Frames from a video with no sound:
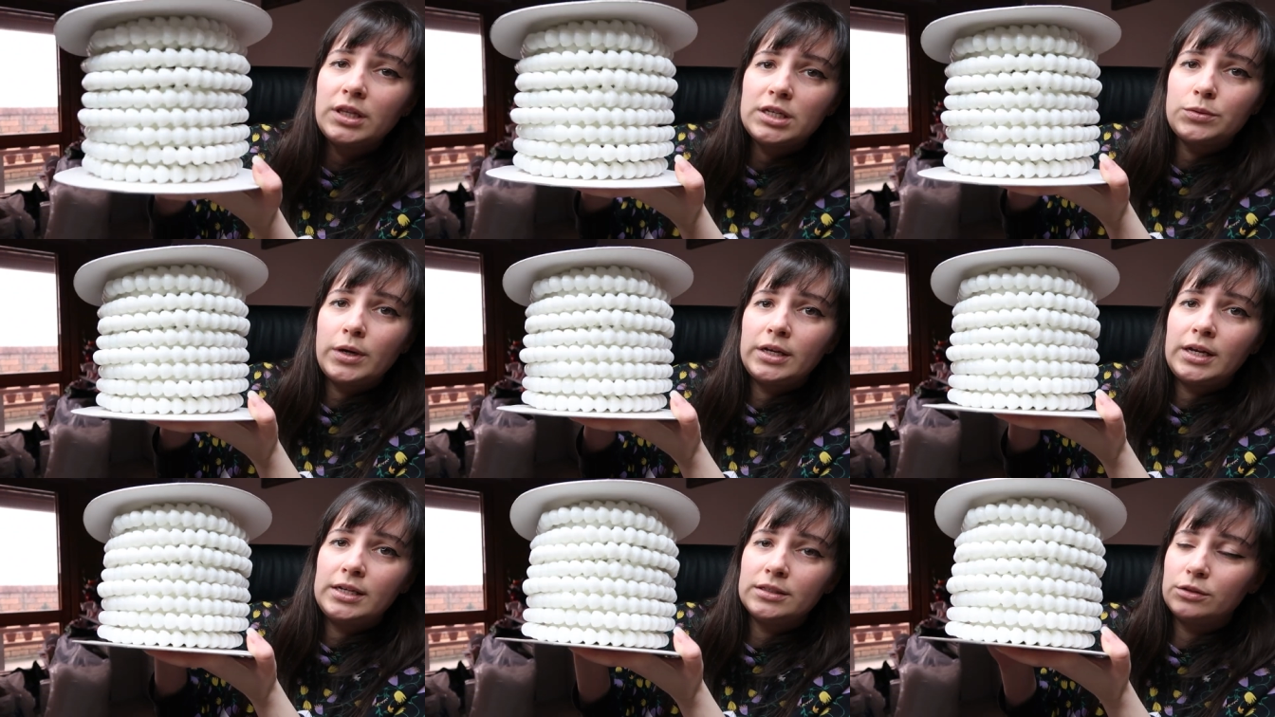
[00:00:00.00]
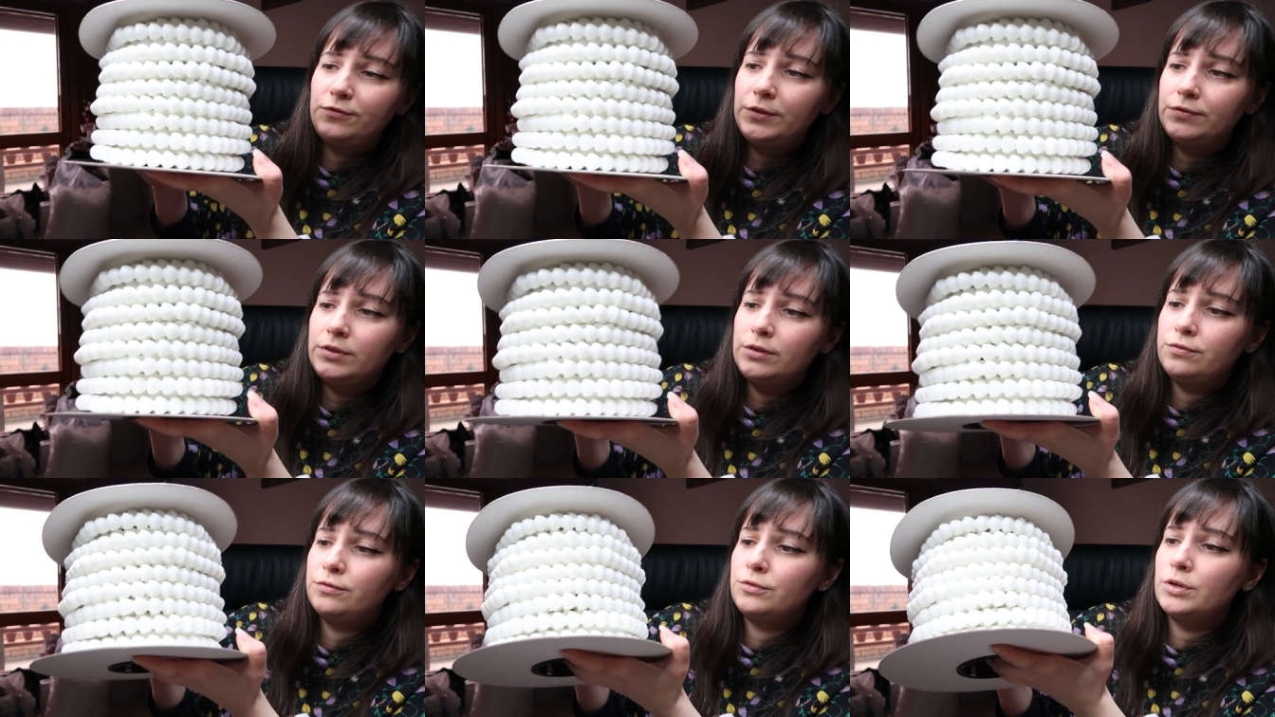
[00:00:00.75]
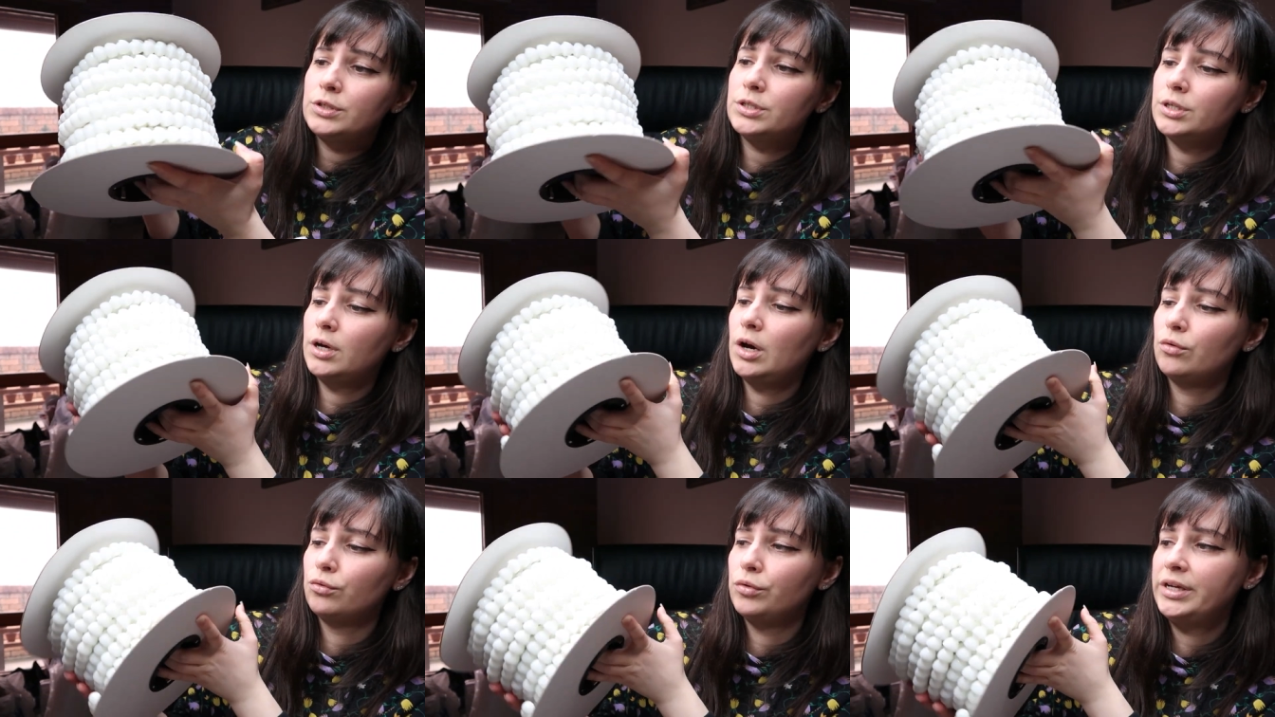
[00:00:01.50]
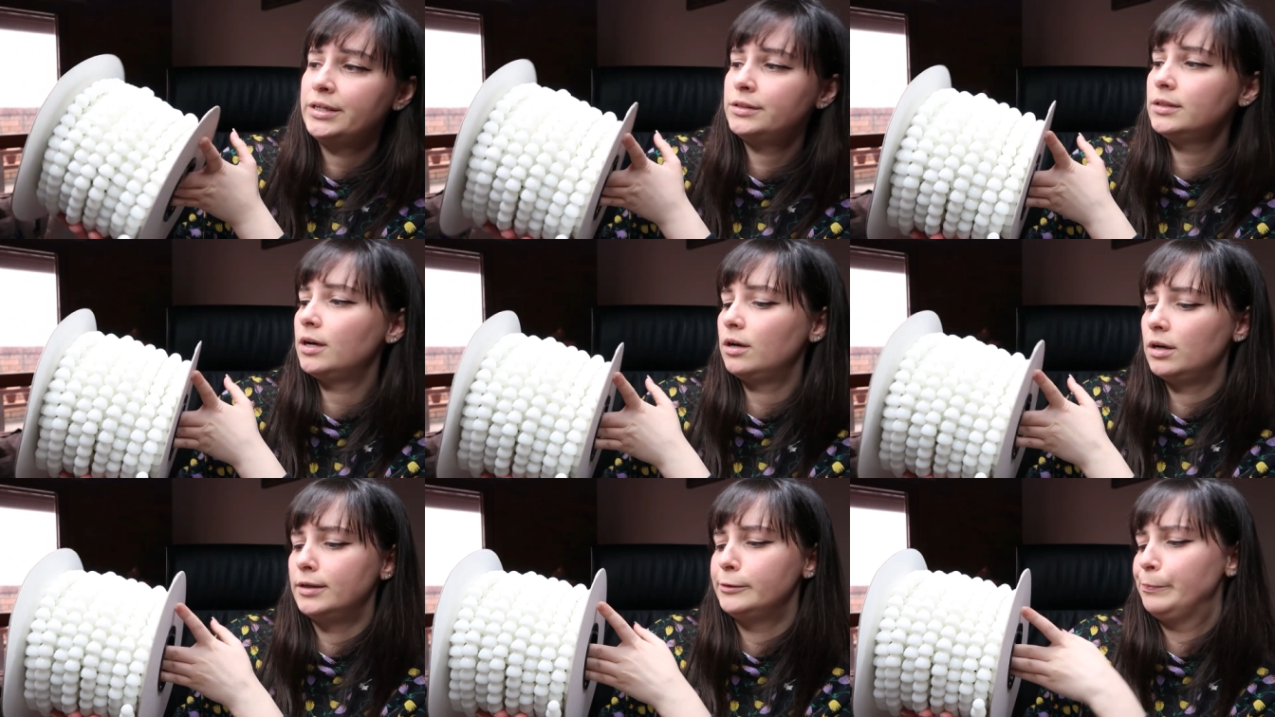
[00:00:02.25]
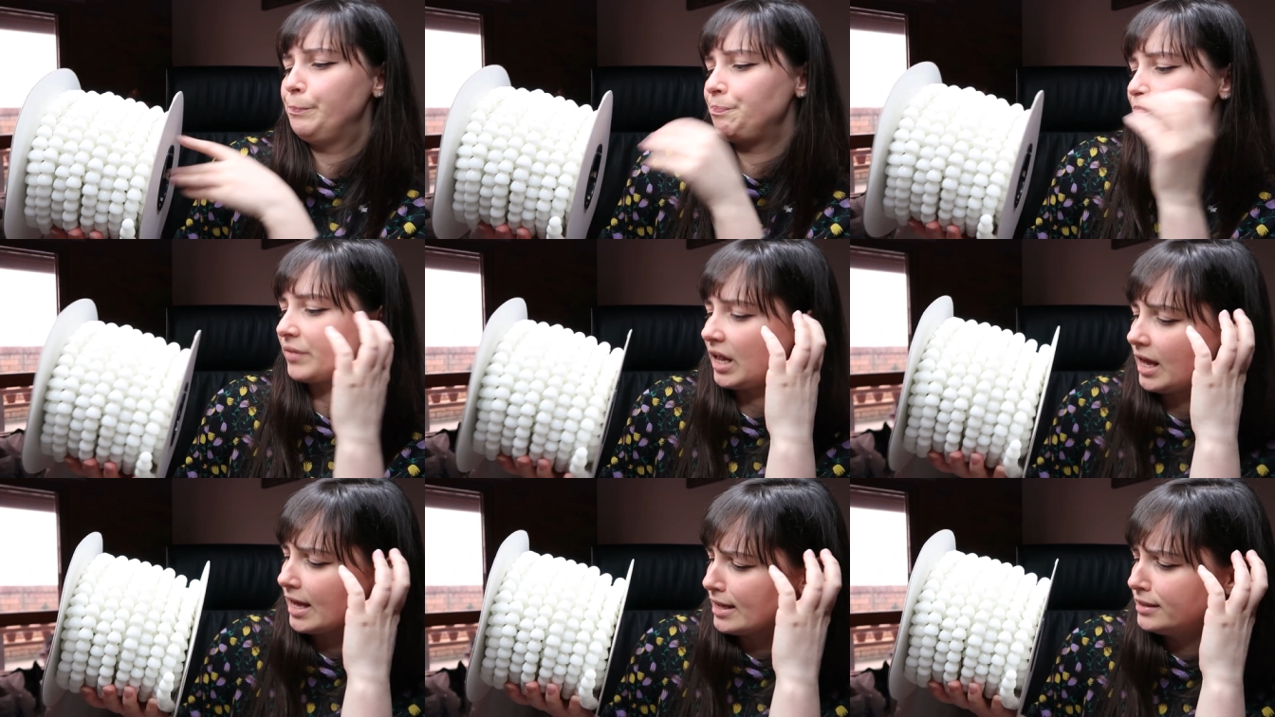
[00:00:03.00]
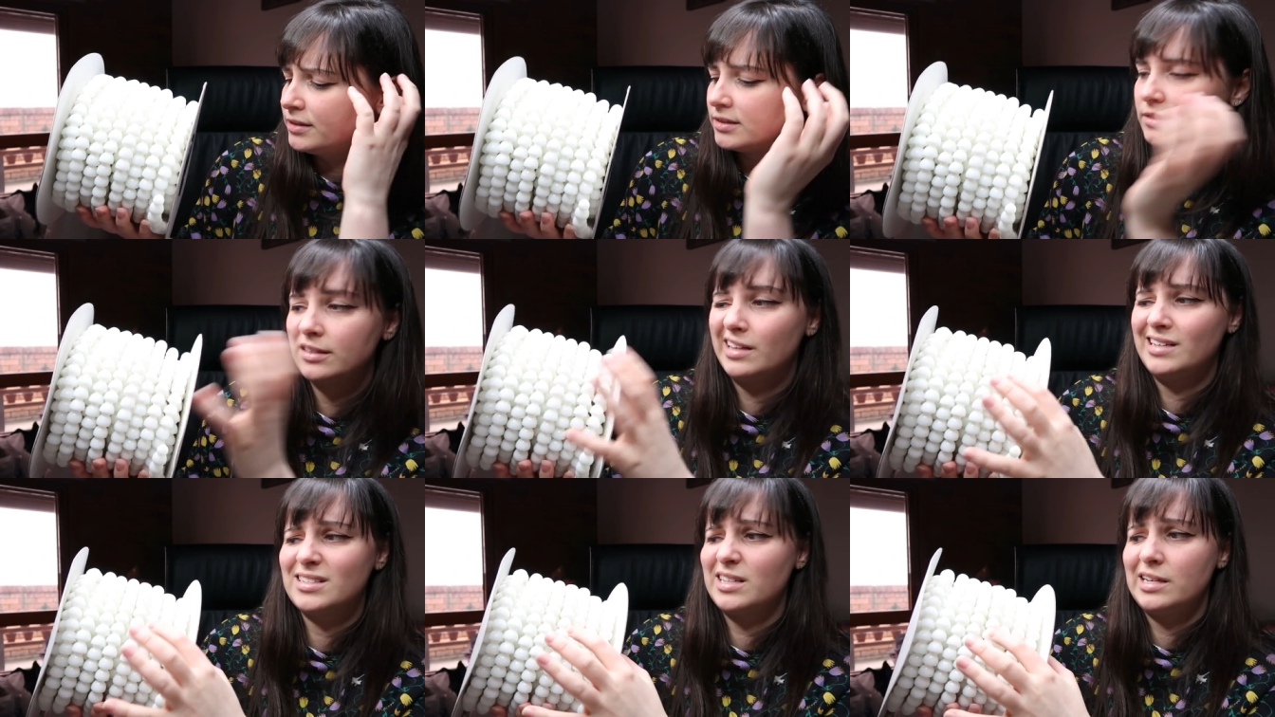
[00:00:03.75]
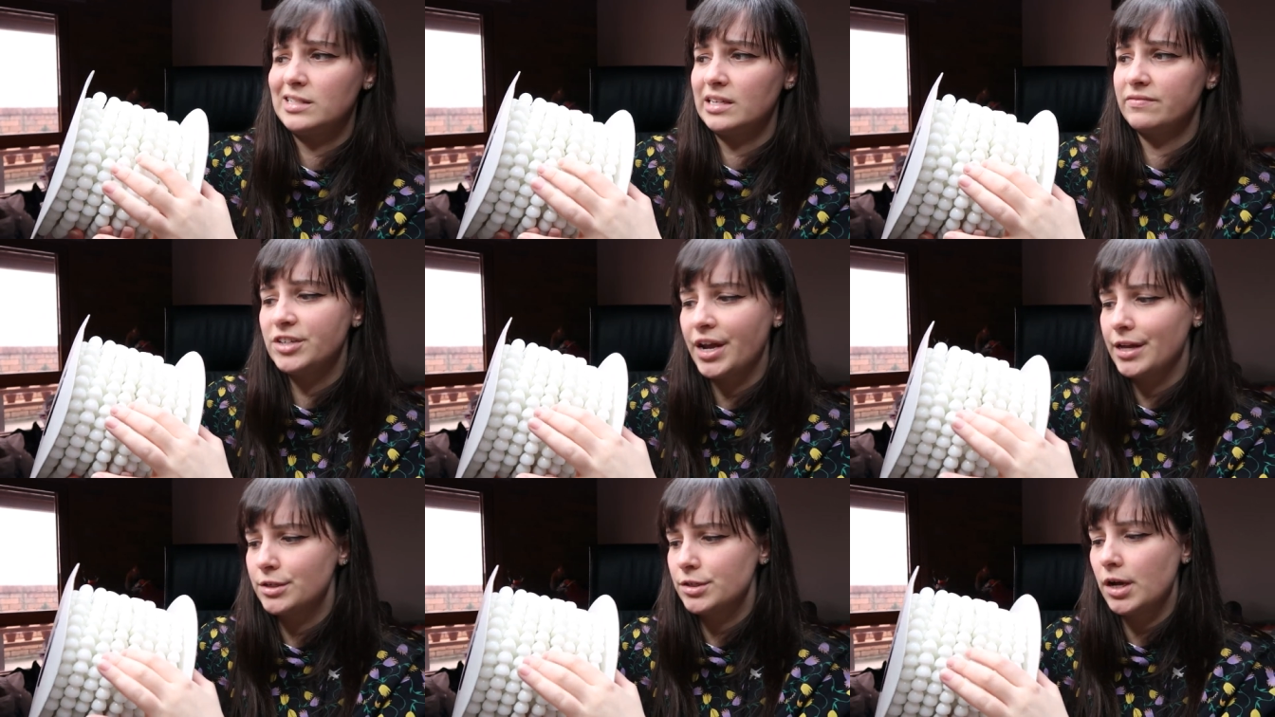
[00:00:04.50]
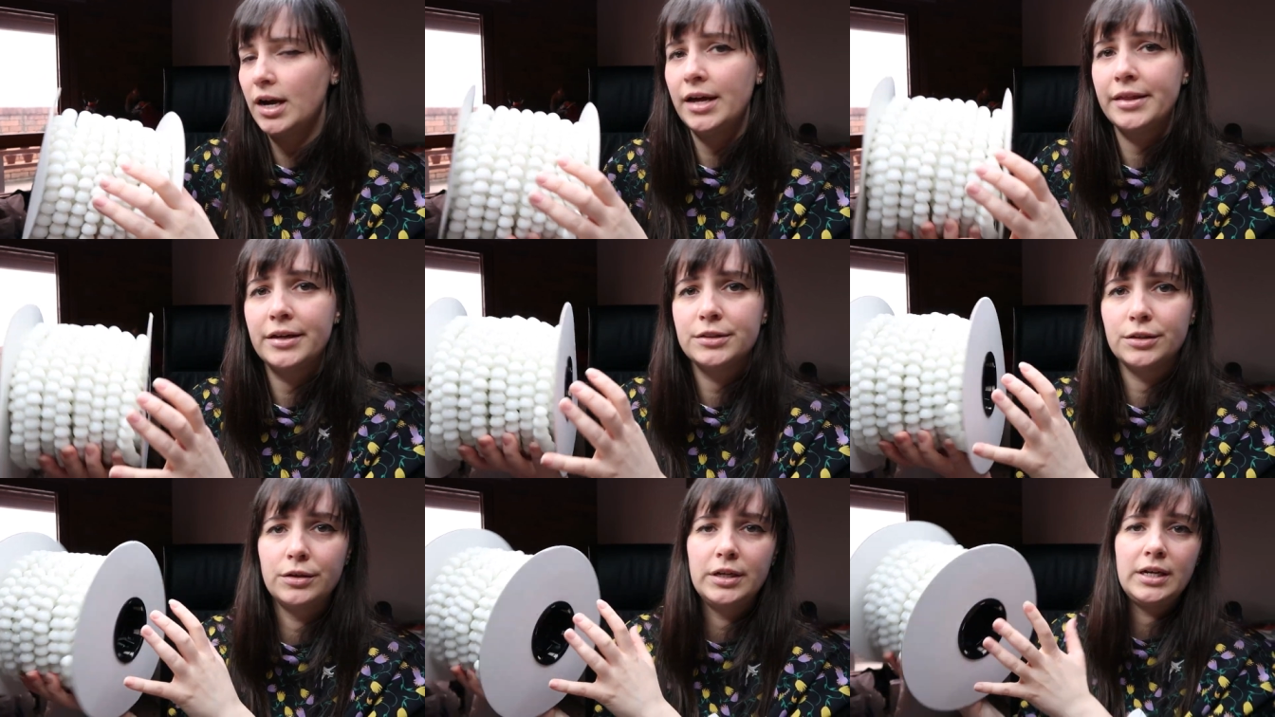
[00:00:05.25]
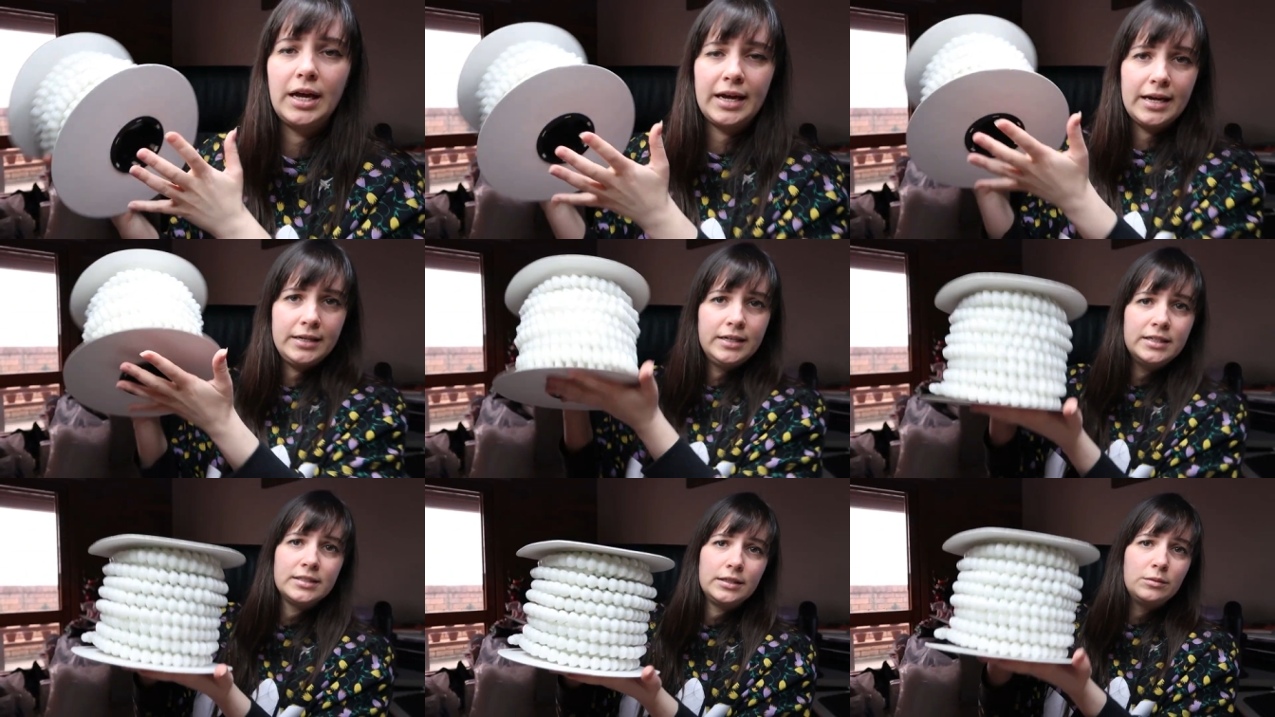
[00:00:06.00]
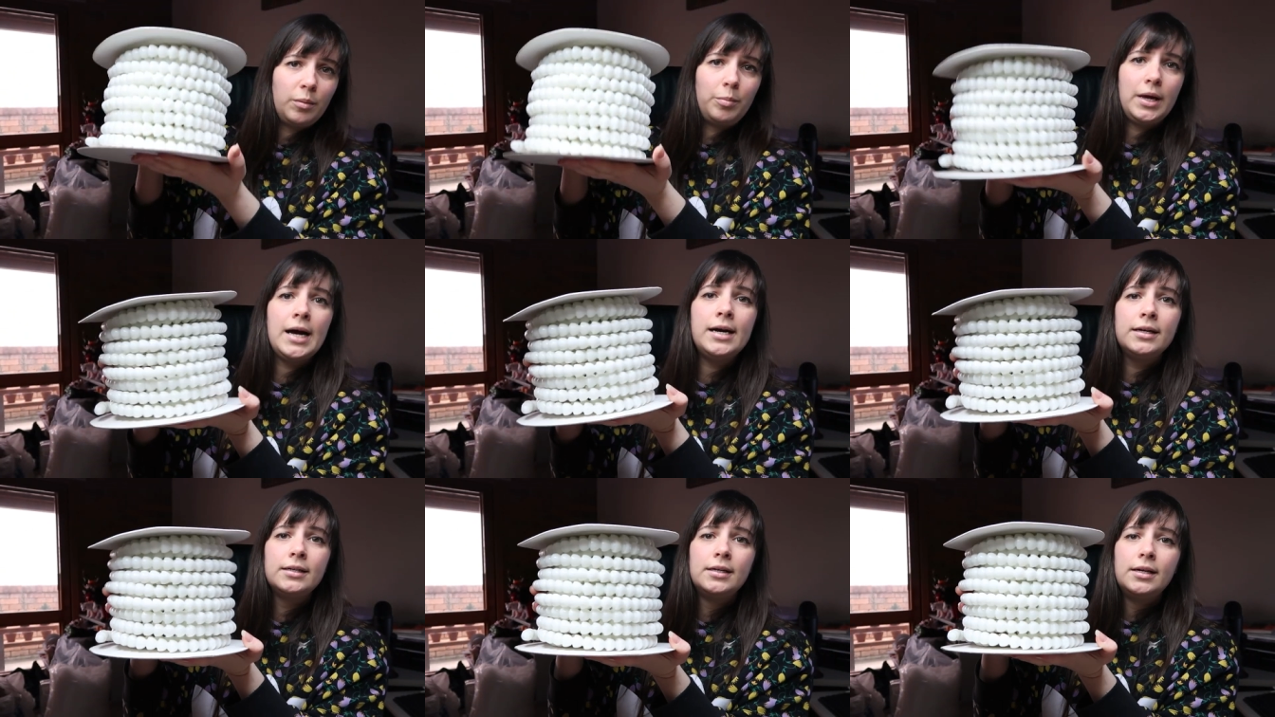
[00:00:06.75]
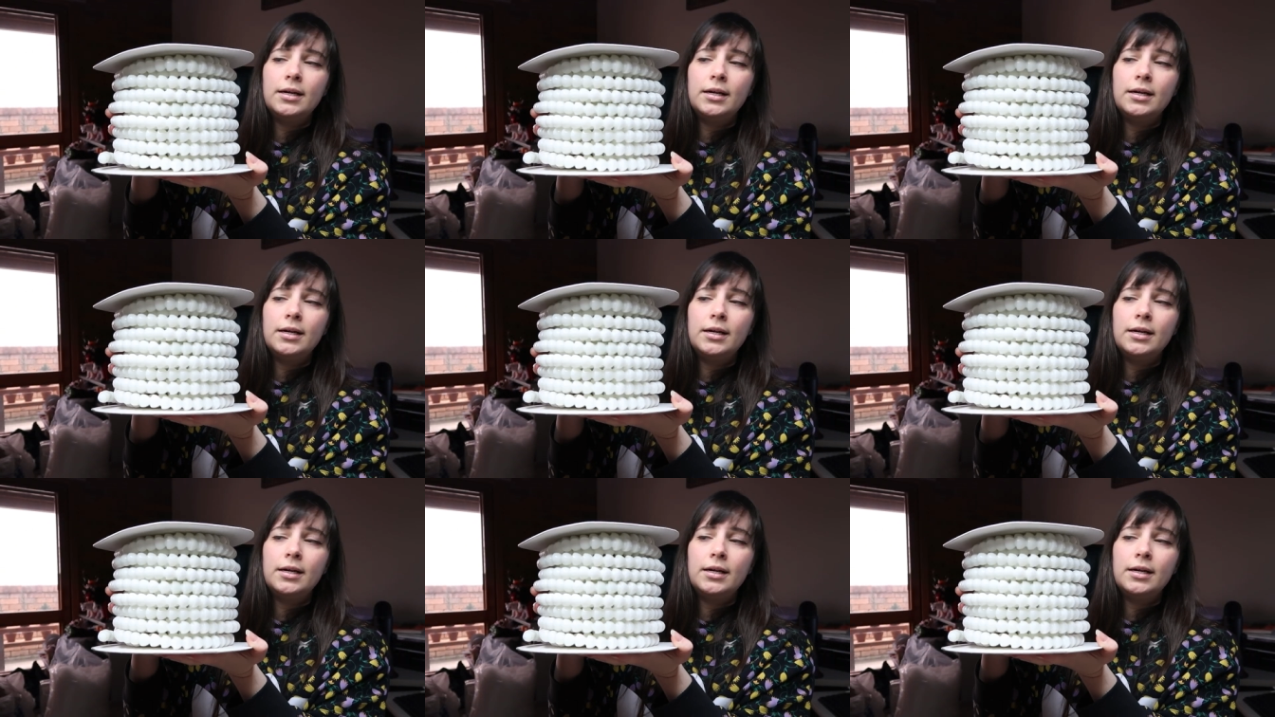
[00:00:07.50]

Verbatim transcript: This one is a 50 foot reel um, and these, these haven't changed either. So again, it is a little bit bigger,